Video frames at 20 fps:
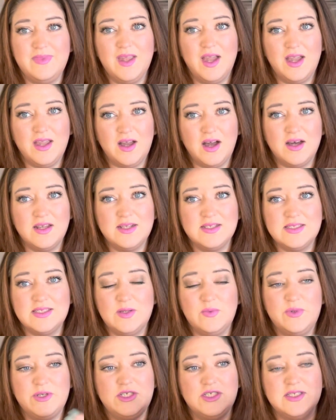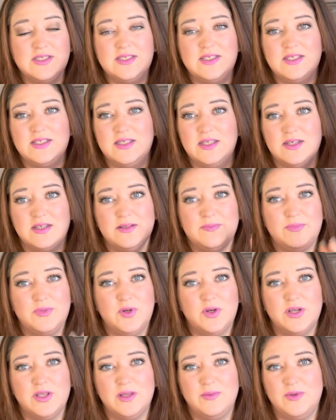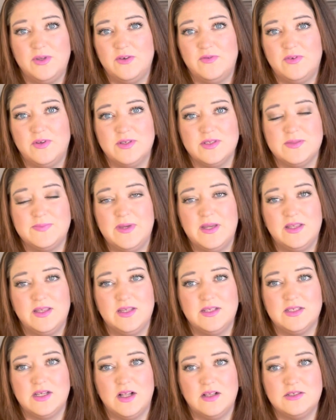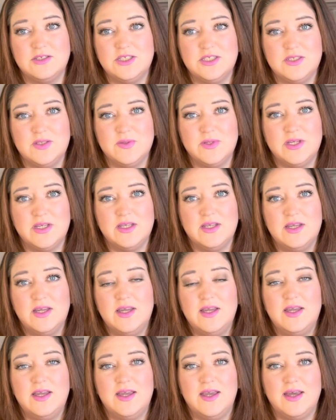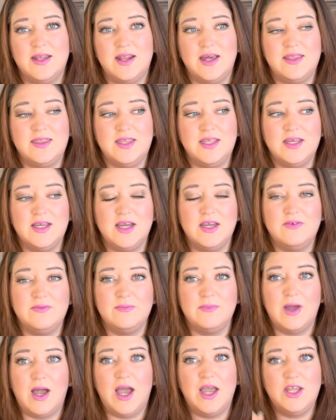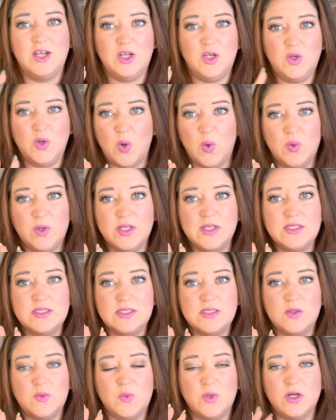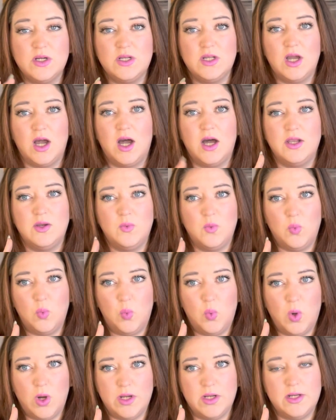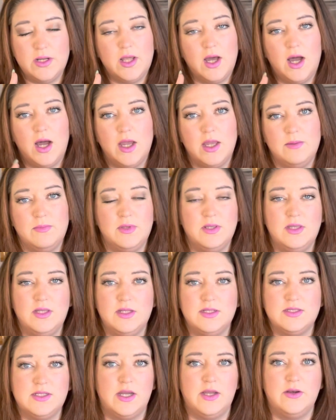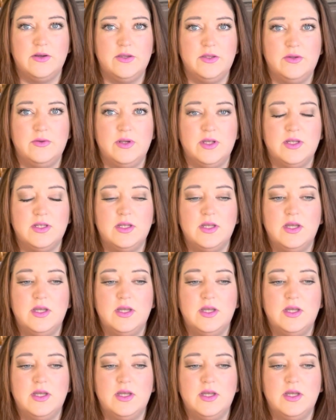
I honestly, we just did the Good and the Beautiful's paleontology unit. And I think I, I noticed the word God one time in the entire unit.